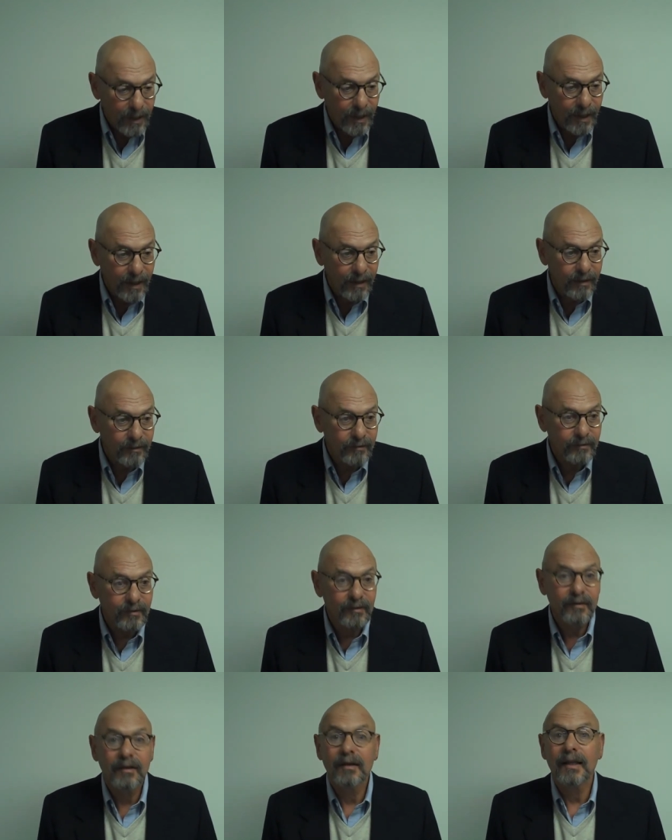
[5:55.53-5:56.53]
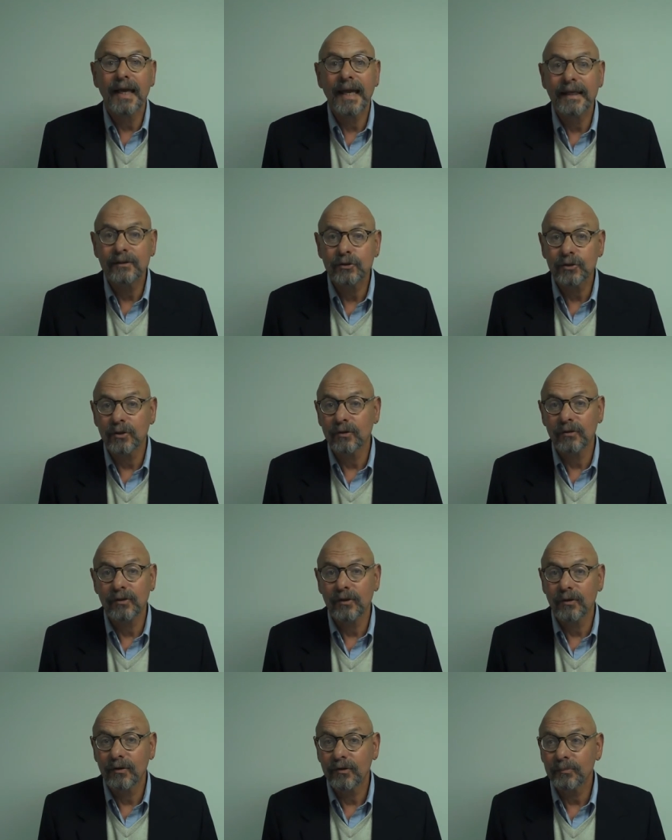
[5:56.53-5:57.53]
as a little angel, you
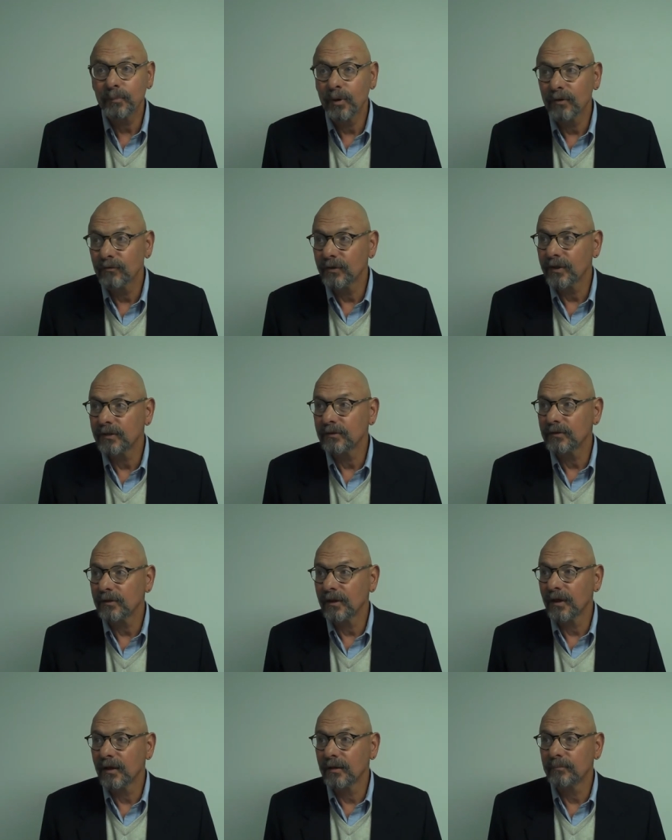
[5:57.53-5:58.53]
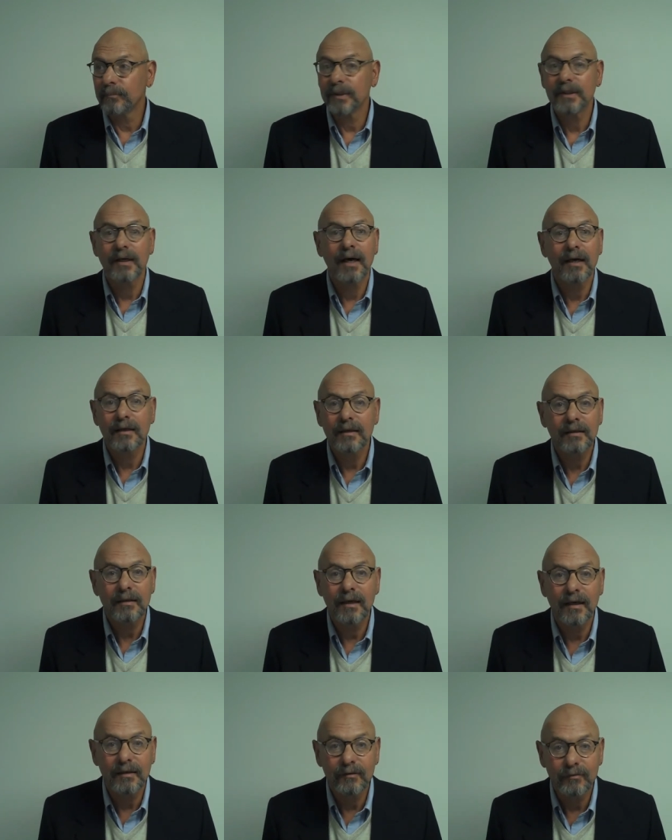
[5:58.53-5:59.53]
know, this perfect uh, Madonna
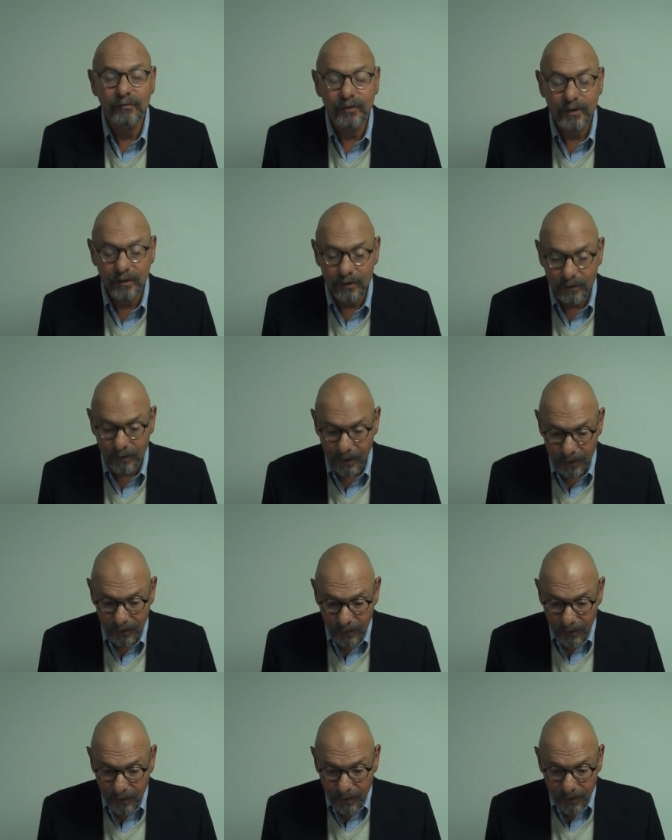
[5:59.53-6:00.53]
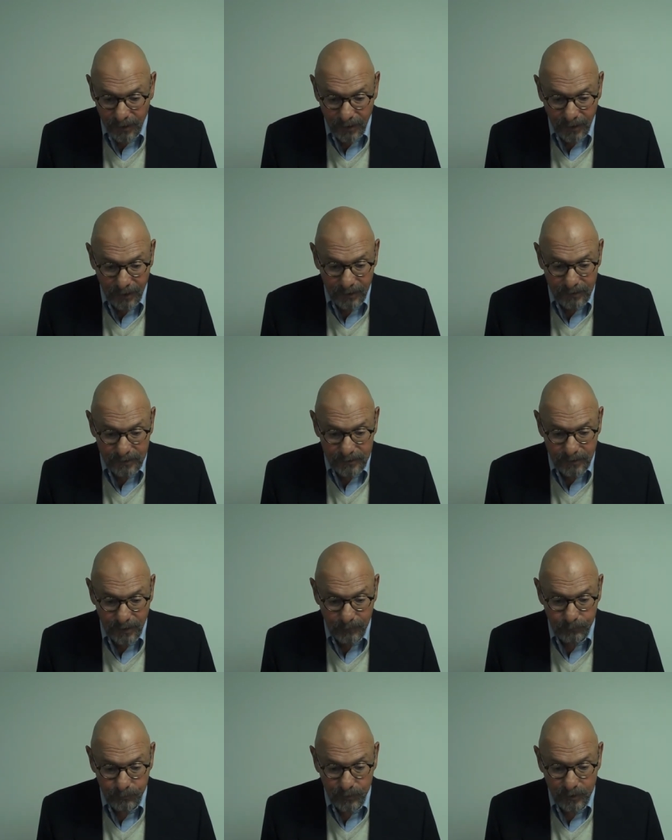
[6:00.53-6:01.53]
kind of figure, and and
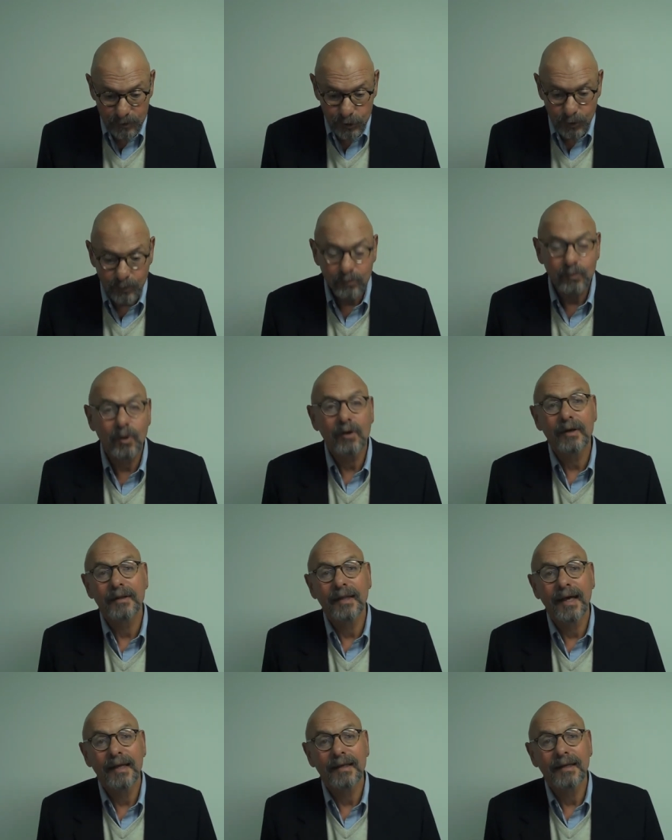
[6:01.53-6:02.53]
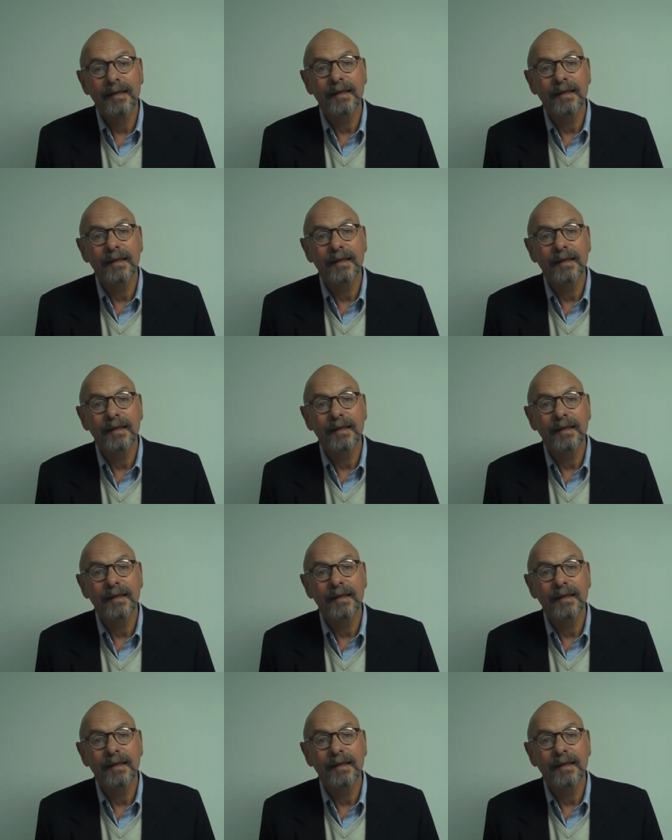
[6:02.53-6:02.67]
um, she was worried that